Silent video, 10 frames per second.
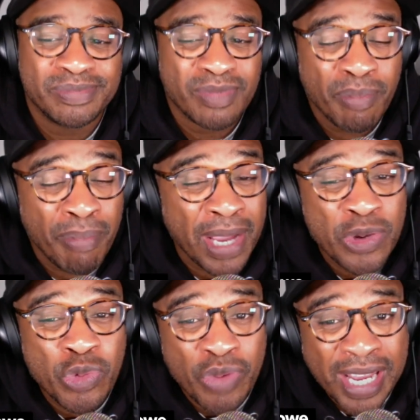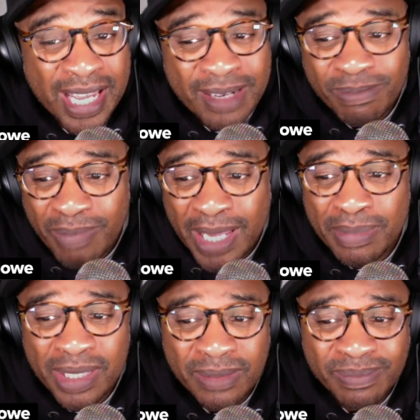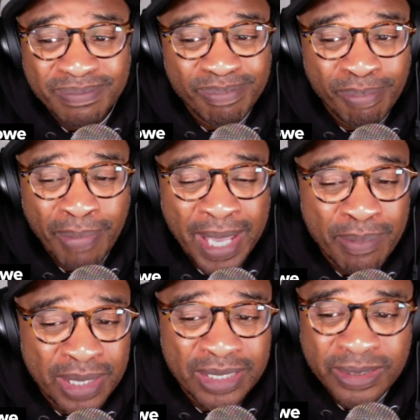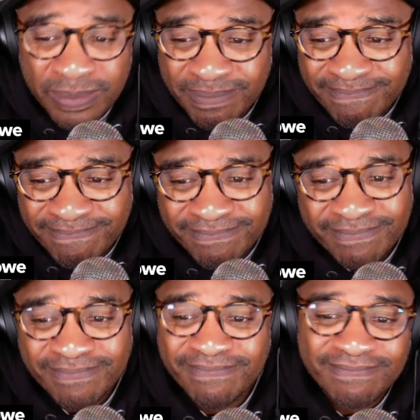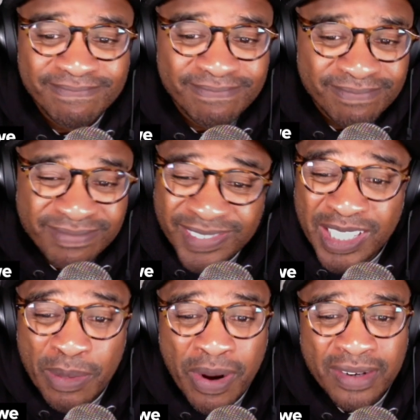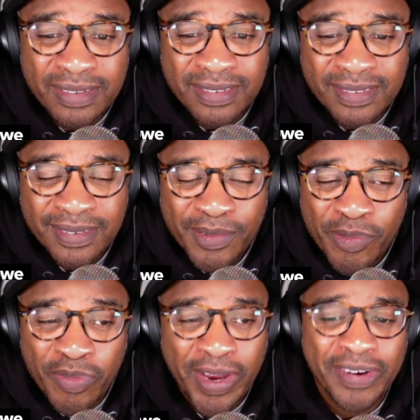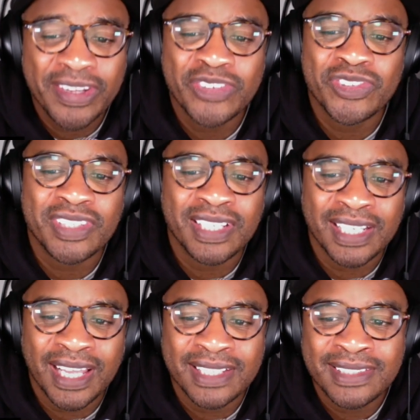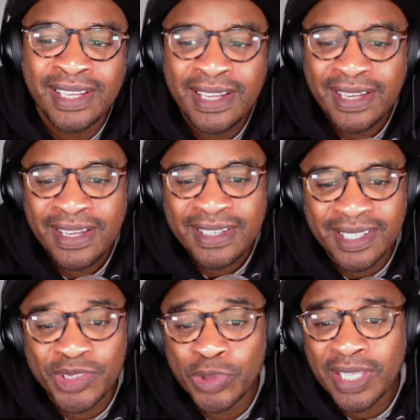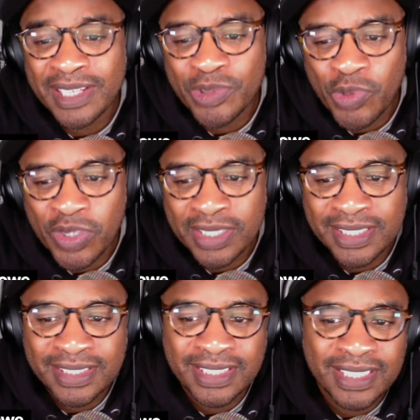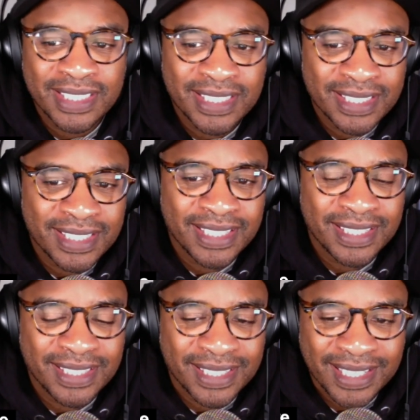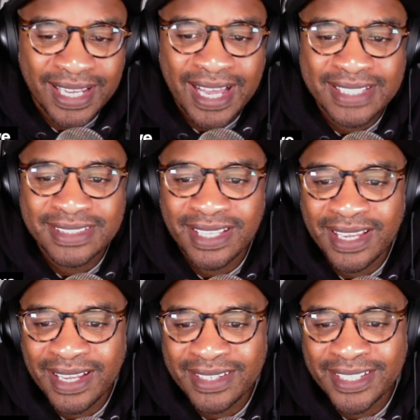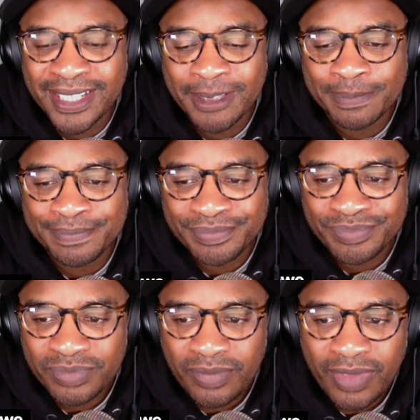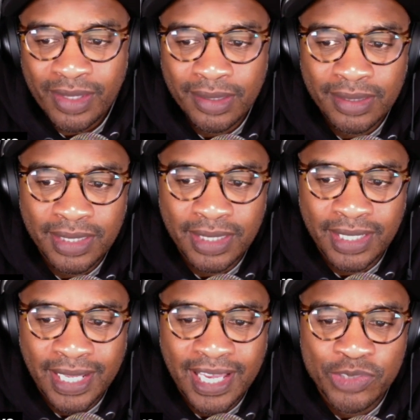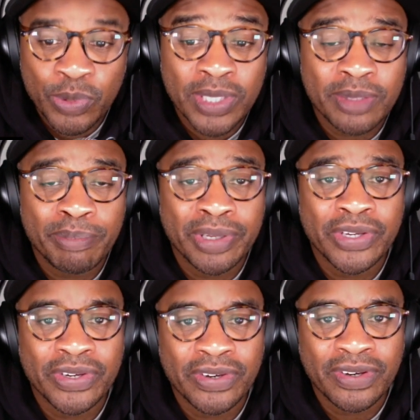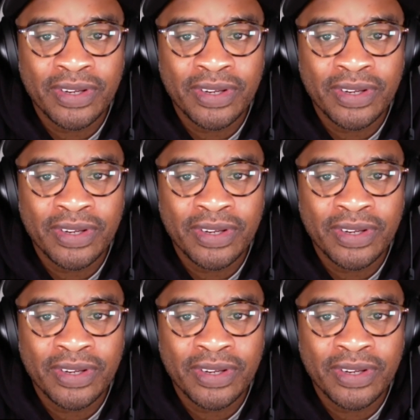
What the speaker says: Michael Redd, maybe? Mike Miller? Kenyon Martin? Very interesting class. Now, 2001 is a class that it has one of the bigger...